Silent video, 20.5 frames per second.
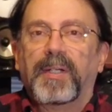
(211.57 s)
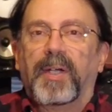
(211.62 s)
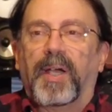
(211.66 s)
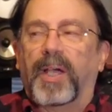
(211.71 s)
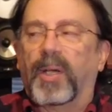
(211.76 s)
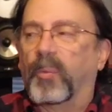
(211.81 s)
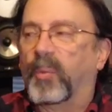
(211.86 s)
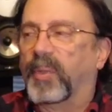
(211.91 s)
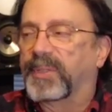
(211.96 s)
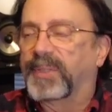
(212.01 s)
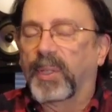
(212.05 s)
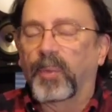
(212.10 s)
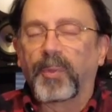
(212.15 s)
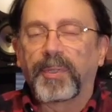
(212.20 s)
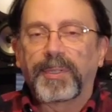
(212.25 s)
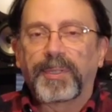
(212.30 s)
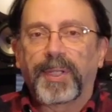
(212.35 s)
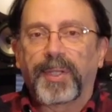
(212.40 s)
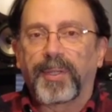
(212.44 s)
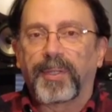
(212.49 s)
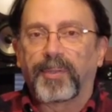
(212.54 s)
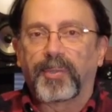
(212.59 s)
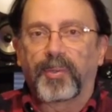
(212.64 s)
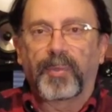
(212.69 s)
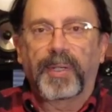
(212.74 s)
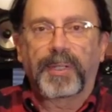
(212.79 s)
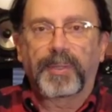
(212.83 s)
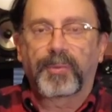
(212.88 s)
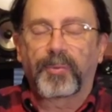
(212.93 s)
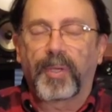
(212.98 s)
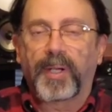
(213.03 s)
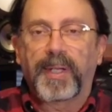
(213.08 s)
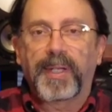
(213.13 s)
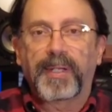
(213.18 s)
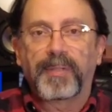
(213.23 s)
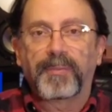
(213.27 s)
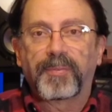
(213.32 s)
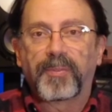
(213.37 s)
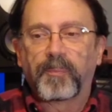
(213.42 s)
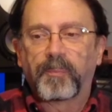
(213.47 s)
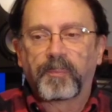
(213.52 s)
Once I went to the direct
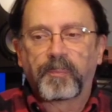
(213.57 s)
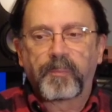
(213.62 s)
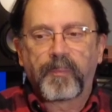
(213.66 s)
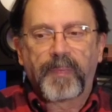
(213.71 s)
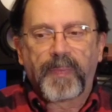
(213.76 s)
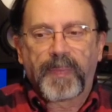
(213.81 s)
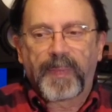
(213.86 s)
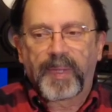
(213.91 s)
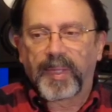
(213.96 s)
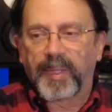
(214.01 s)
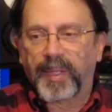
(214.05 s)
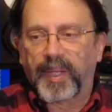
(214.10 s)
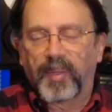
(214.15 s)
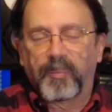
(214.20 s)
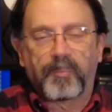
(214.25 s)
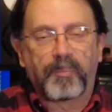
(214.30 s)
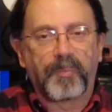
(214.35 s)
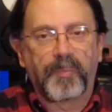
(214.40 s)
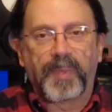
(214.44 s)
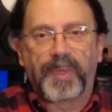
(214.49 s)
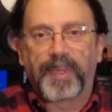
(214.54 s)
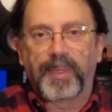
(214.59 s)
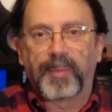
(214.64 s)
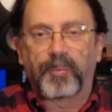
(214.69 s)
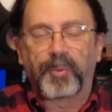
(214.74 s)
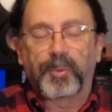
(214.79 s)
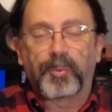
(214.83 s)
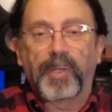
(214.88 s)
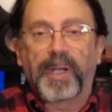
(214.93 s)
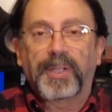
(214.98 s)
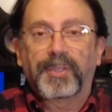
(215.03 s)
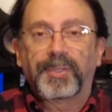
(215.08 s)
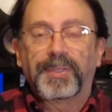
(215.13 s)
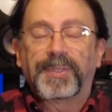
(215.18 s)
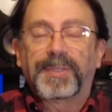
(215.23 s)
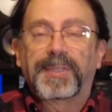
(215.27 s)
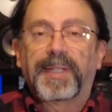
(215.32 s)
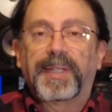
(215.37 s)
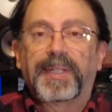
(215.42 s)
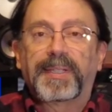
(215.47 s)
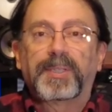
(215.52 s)
drive, the retraction
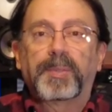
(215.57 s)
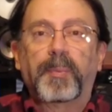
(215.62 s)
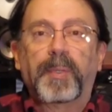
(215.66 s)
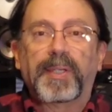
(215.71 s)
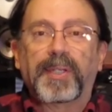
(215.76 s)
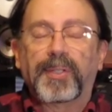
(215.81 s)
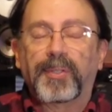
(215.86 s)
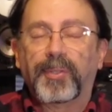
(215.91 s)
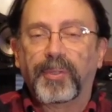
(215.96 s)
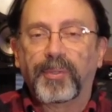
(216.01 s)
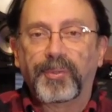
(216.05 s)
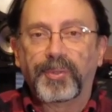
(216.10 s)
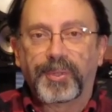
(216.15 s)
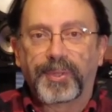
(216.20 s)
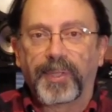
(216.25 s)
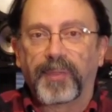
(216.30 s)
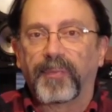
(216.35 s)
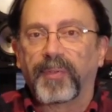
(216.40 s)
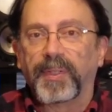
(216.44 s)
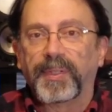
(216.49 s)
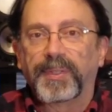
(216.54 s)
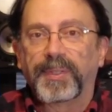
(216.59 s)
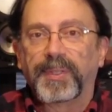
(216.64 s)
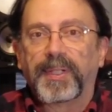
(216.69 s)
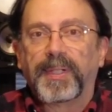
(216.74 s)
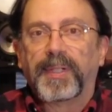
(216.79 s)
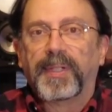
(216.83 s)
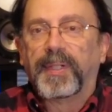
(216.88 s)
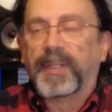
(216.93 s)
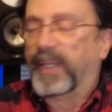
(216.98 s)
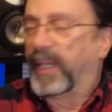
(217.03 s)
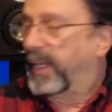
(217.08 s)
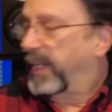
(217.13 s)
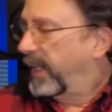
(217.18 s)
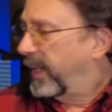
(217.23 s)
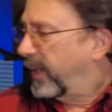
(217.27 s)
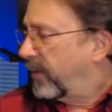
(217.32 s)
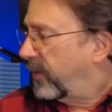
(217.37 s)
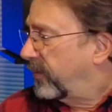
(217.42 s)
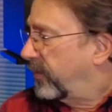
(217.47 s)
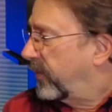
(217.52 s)
settings make a huge difference. I
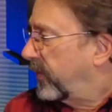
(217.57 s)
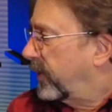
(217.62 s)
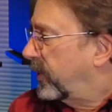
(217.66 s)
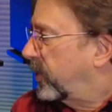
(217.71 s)
have a